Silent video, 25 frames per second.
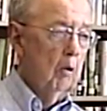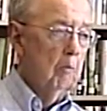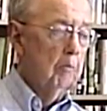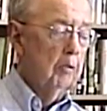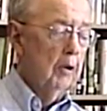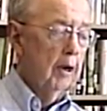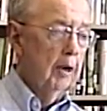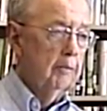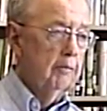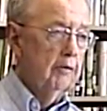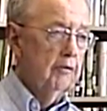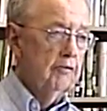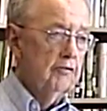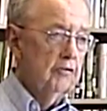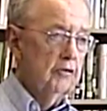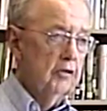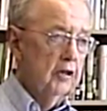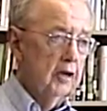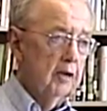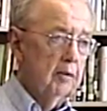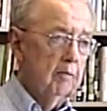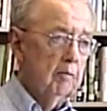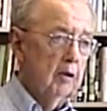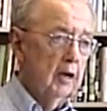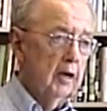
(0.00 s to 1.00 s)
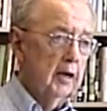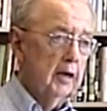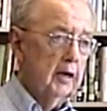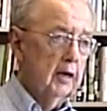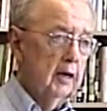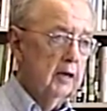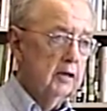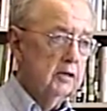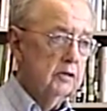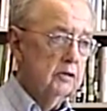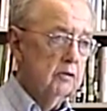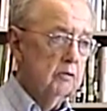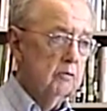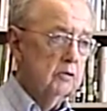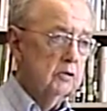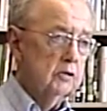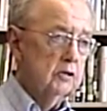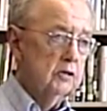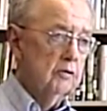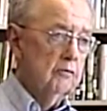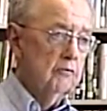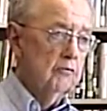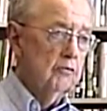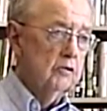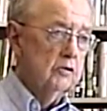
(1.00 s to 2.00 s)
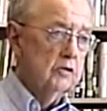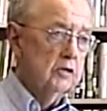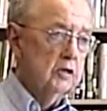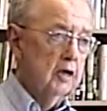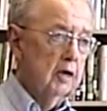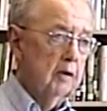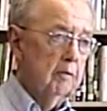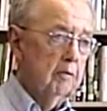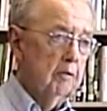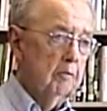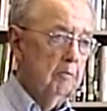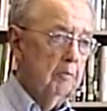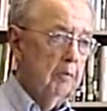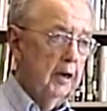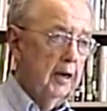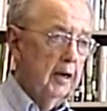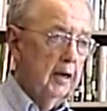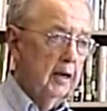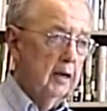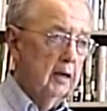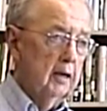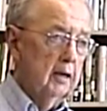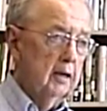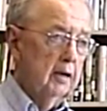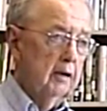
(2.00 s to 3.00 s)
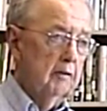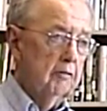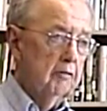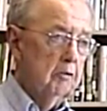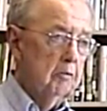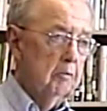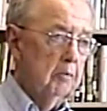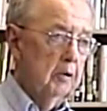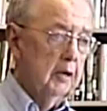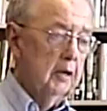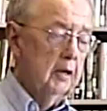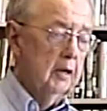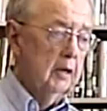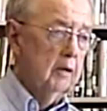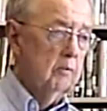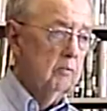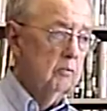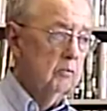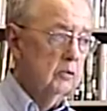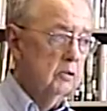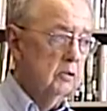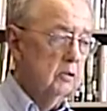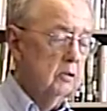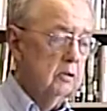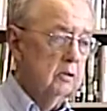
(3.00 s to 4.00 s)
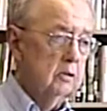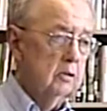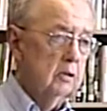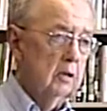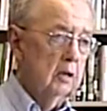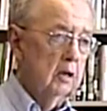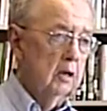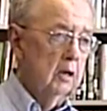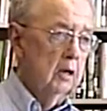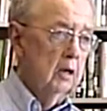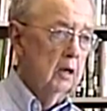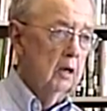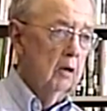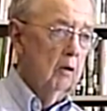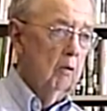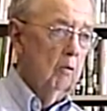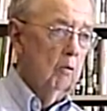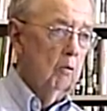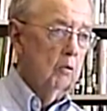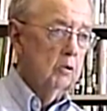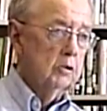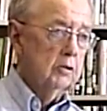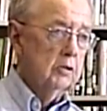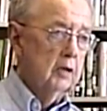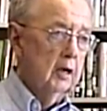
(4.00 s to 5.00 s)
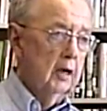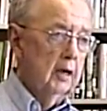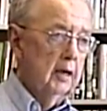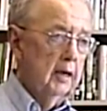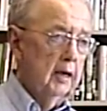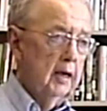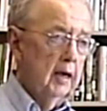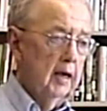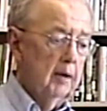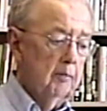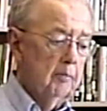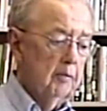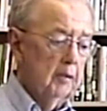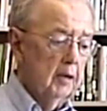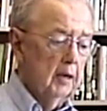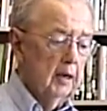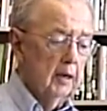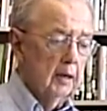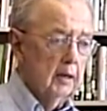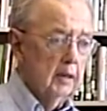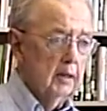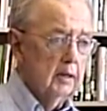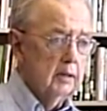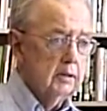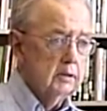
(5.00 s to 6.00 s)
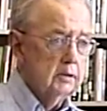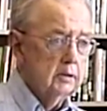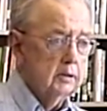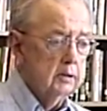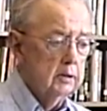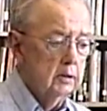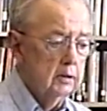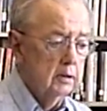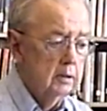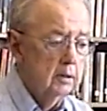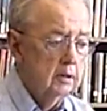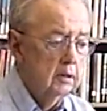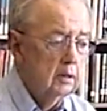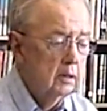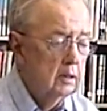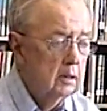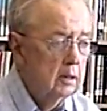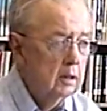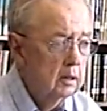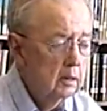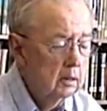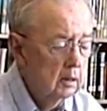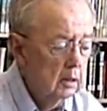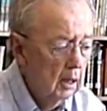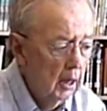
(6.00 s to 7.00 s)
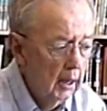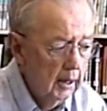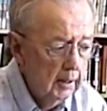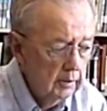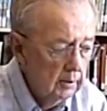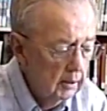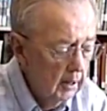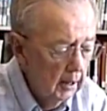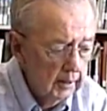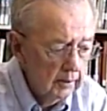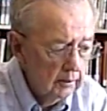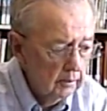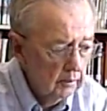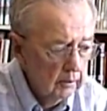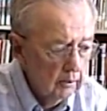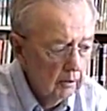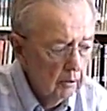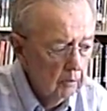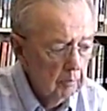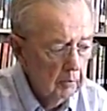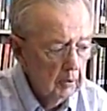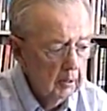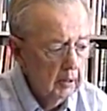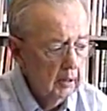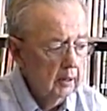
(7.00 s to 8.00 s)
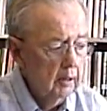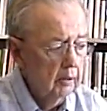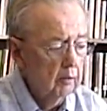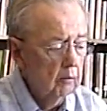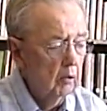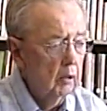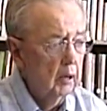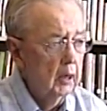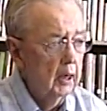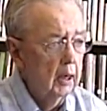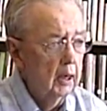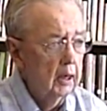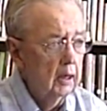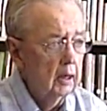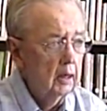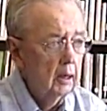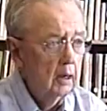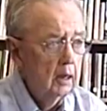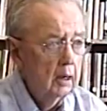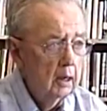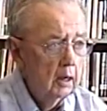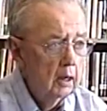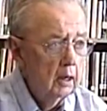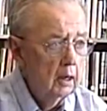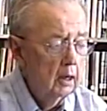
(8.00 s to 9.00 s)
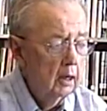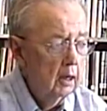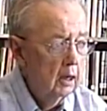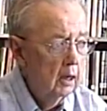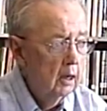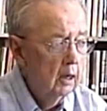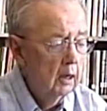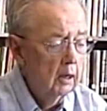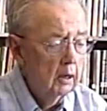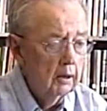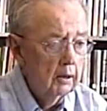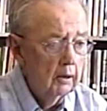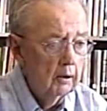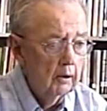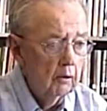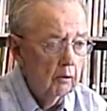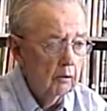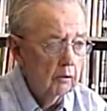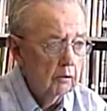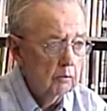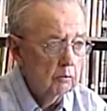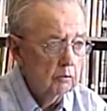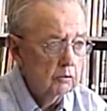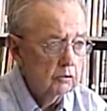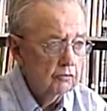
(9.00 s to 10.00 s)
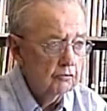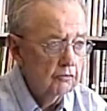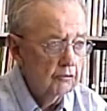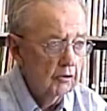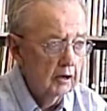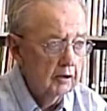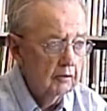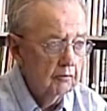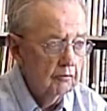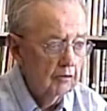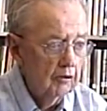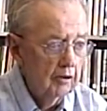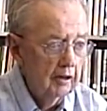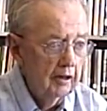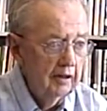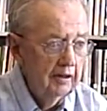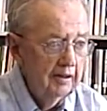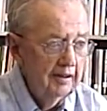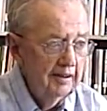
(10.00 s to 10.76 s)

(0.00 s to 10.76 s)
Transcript: probably for them, like us, it was their first time in battle, and everybody was gun happy. I don't know, but anyway, I know it was frightful.